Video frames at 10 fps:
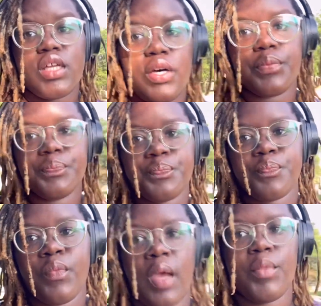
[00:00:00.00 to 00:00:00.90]

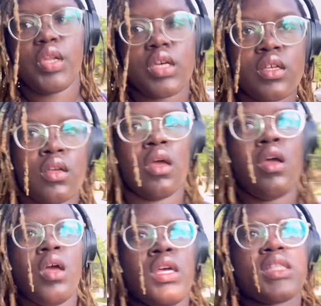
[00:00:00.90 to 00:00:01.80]
I'm gonna
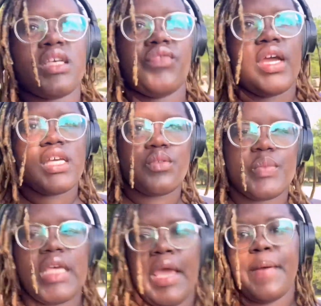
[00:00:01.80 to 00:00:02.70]
see if they got some
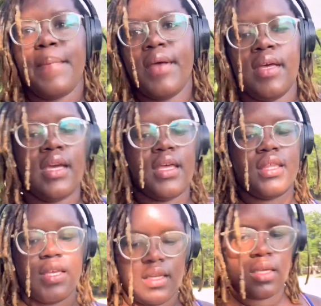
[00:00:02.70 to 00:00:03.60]
tape. And
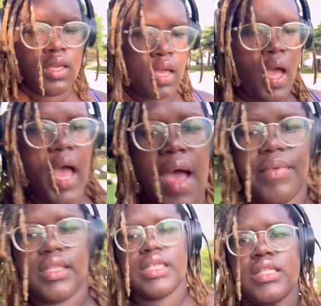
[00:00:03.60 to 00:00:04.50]
then I have
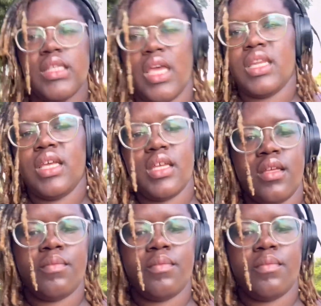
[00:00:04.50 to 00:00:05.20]
like the scanning.